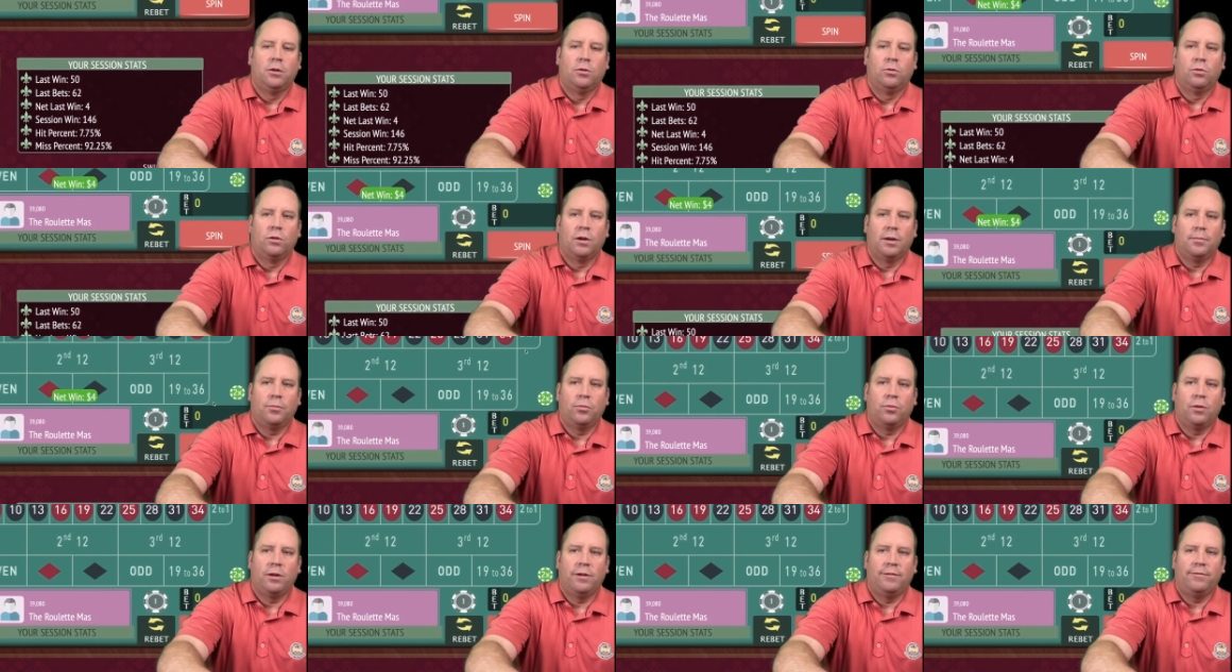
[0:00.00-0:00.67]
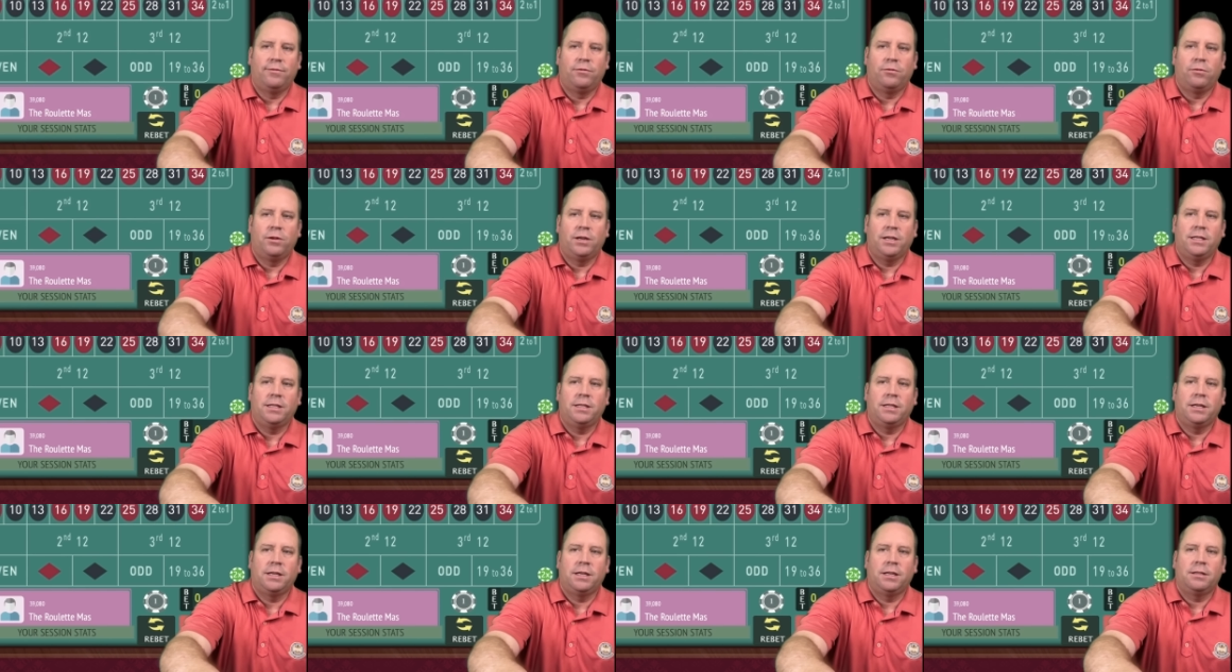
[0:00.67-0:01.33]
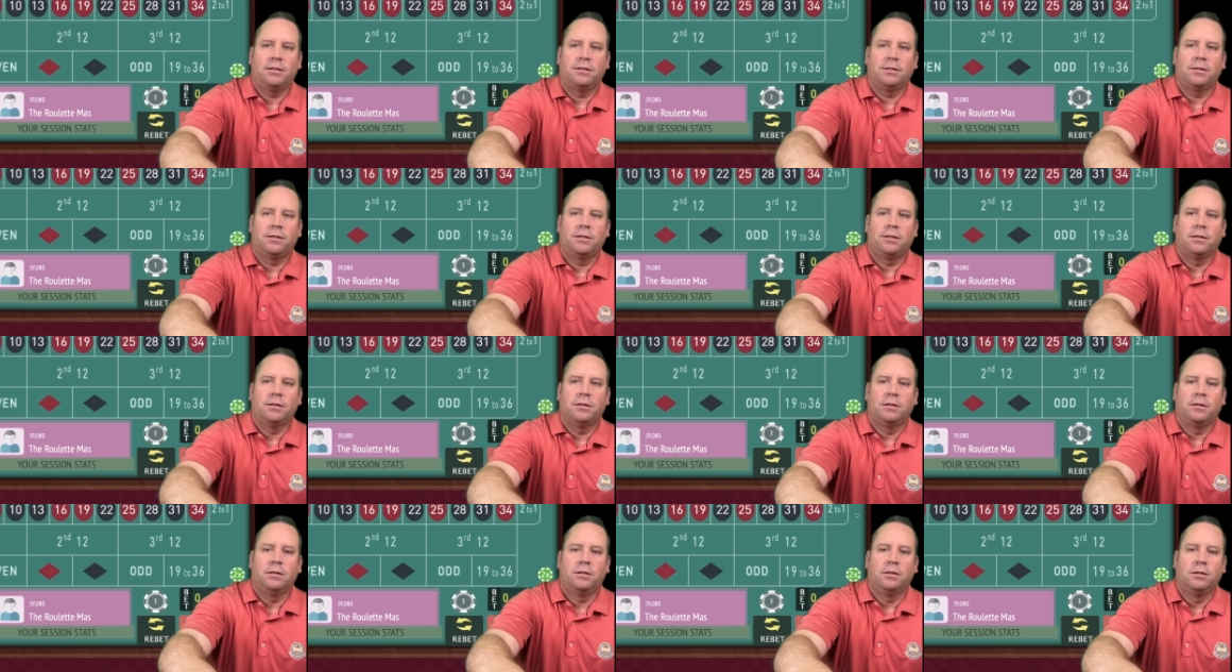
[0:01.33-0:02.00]
We're up 146.
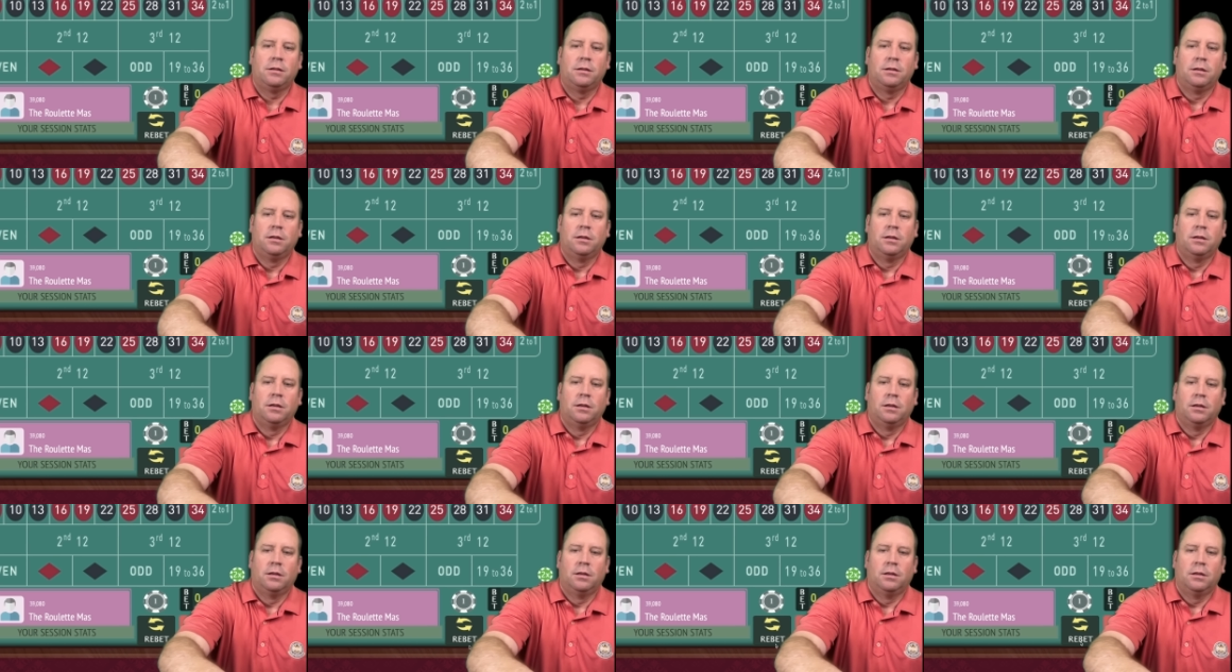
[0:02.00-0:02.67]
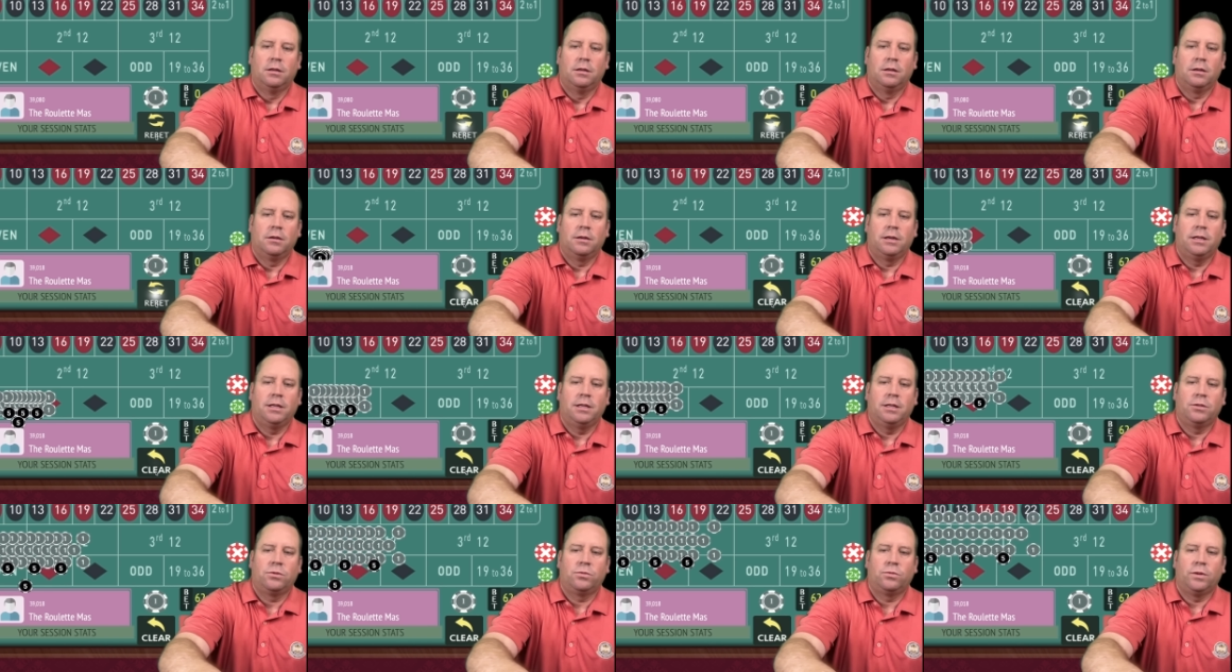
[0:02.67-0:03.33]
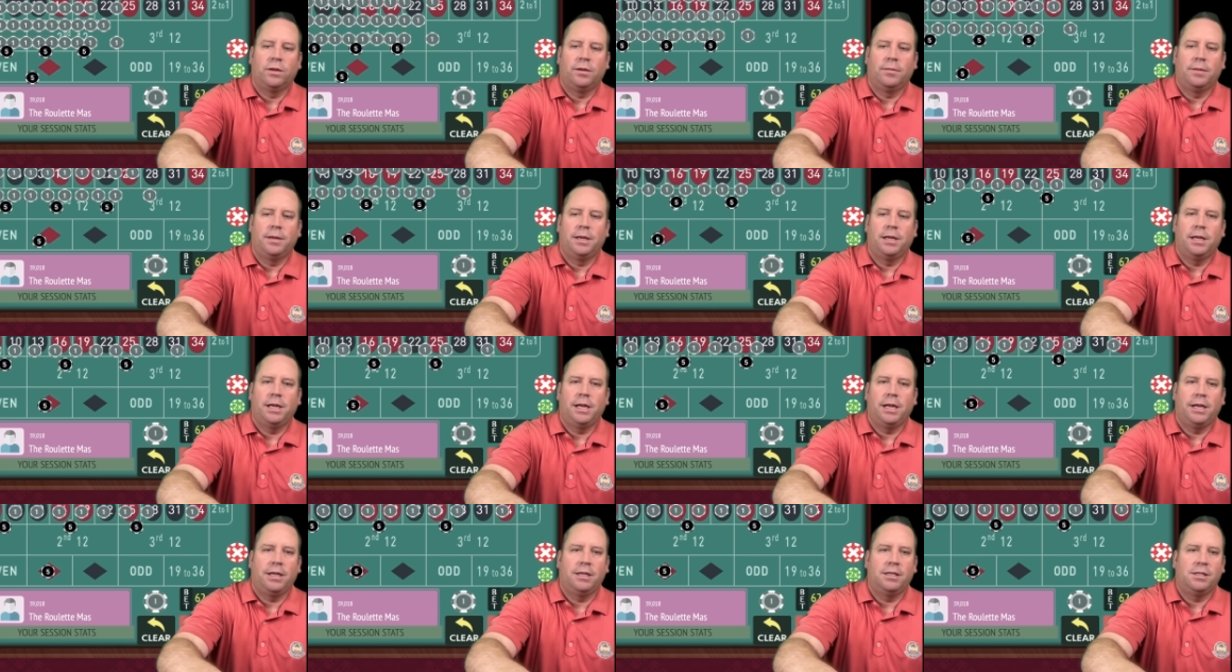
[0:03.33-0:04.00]
All right, let's rebet
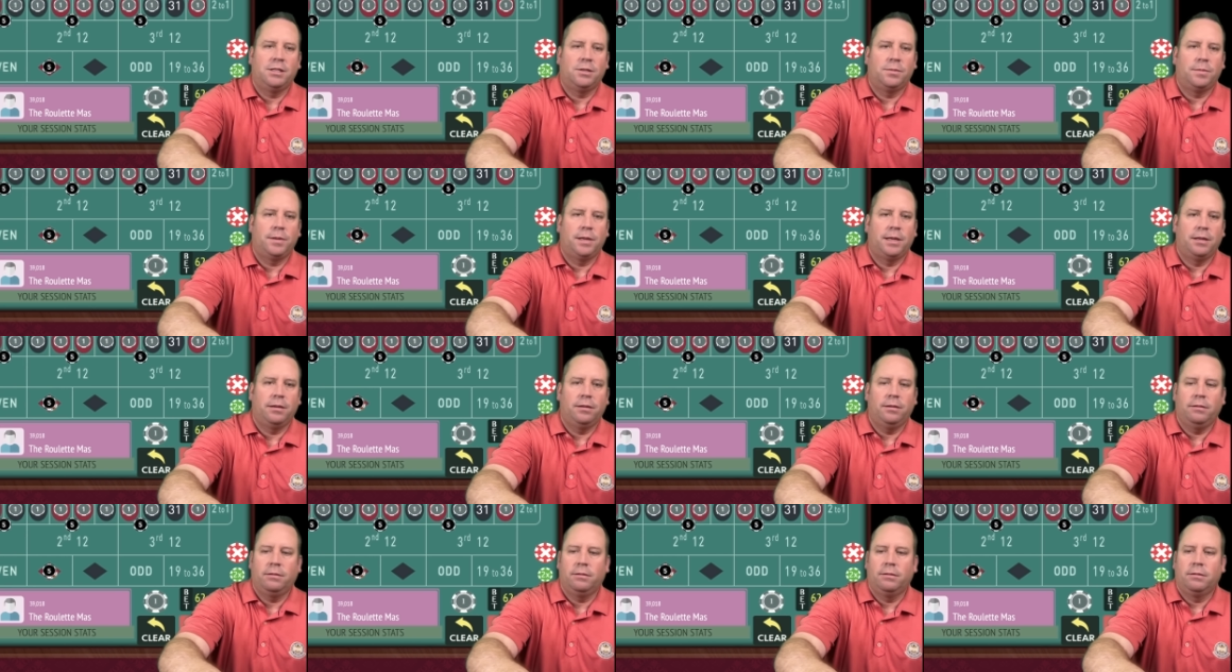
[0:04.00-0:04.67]
and spin.